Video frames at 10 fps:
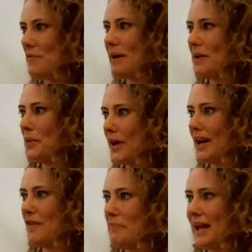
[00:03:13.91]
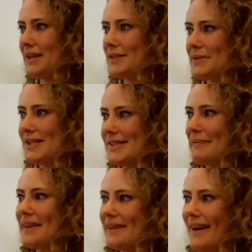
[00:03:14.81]
better work-life balance, which is
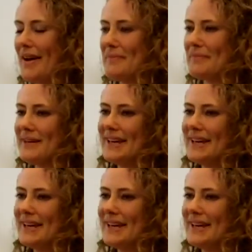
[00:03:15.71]
something that I'm